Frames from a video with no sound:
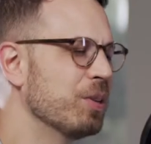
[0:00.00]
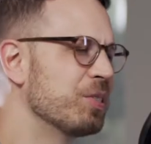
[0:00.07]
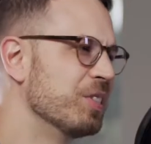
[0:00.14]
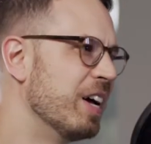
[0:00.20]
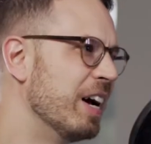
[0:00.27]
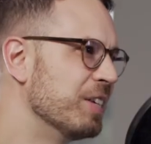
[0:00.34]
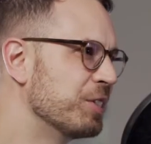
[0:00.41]
Well,
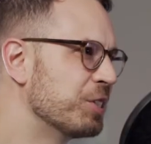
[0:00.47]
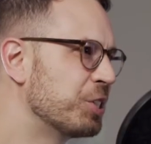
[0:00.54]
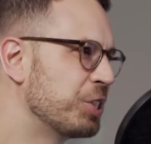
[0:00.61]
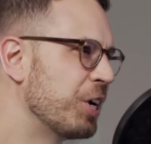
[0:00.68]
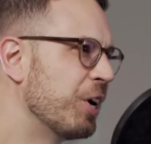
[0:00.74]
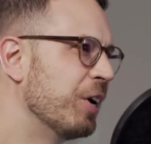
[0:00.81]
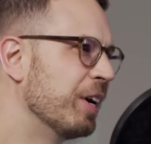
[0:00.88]
it's nice. It's
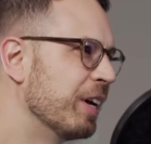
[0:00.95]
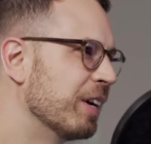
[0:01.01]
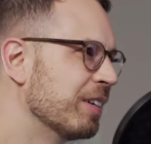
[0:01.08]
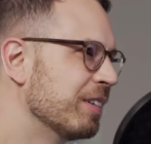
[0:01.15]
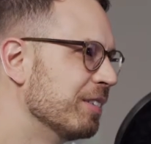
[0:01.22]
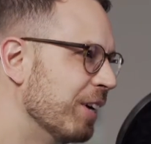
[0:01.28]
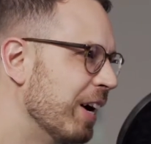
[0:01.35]
sharing,
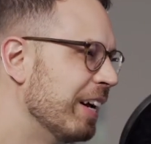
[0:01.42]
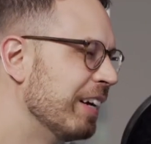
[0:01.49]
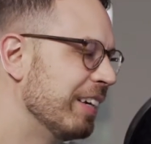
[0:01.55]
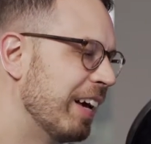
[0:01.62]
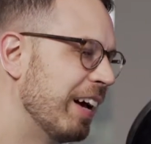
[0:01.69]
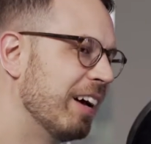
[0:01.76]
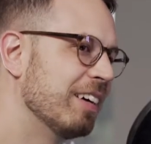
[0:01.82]
right?
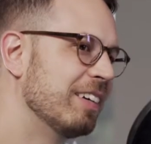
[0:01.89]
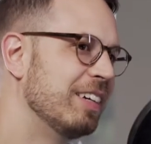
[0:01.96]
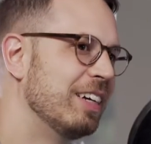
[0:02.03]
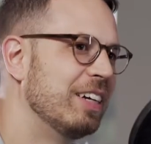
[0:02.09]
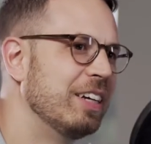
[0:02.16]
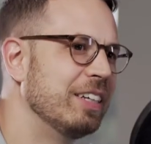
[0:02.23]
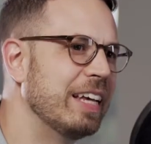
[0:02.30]
Yes. Yeah. Oh
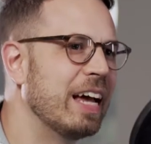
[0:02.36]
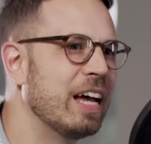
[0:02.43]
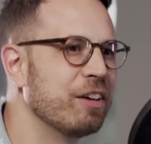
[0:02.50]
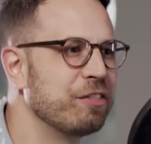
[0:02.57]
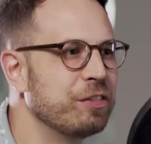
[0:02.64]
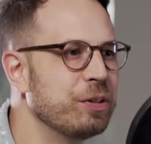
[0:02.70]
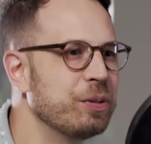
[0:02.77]
yeah. Yeah.
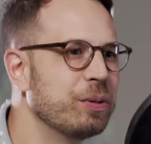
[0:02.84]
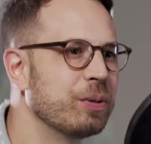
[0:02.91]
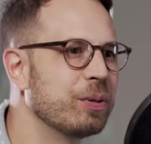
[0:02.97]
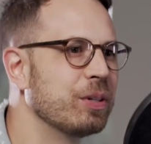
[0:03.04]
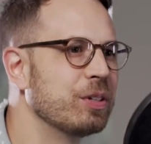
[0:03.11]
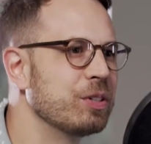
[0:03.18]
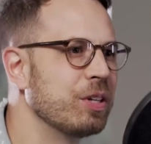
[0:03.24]
If you
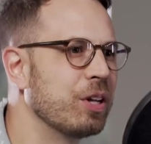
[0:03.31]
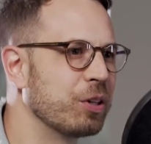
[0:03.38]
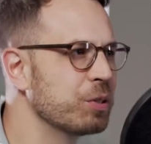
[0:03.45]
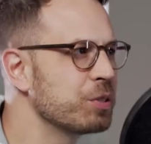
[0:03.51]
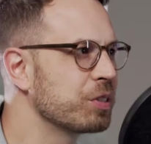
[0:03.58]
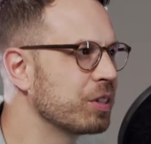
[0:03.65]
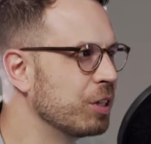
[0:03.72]
are
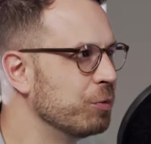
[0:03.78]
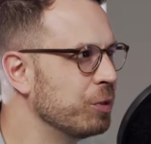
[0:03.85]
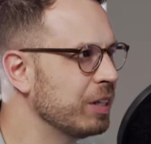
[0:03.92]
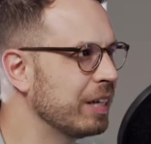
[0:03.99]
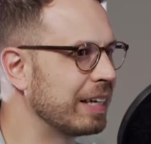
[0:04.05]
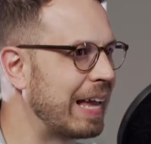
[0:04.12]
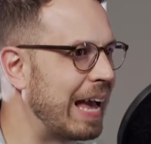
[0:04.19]
those can
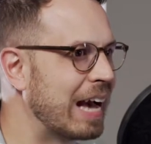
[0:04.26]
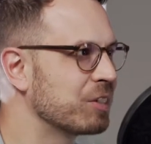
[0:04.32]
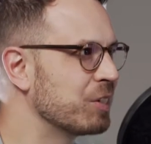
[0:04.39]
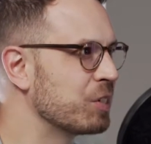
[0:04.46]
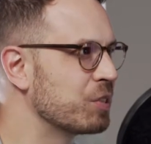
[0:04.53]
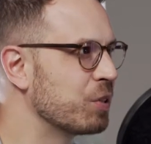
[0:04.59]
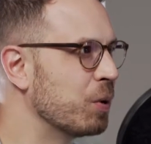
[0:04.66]
we like
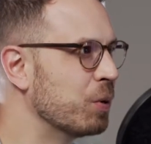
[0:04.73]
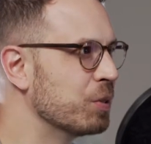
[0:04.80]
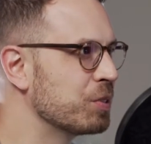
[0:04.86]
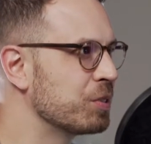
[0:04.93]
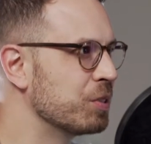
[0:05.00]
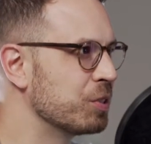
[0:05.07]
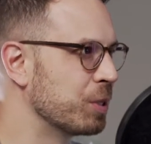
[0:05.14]
access
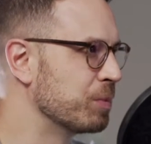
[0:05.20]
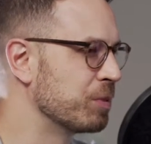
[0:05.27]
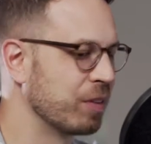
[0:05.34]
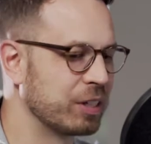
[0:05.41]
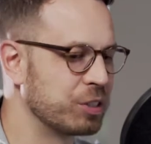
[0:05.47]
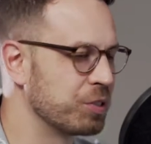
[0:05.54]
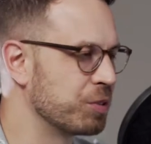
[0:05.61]
those in terms
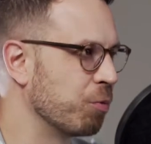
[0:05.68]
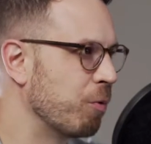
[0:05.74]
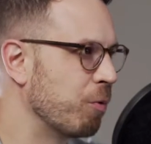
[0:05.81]
of like just a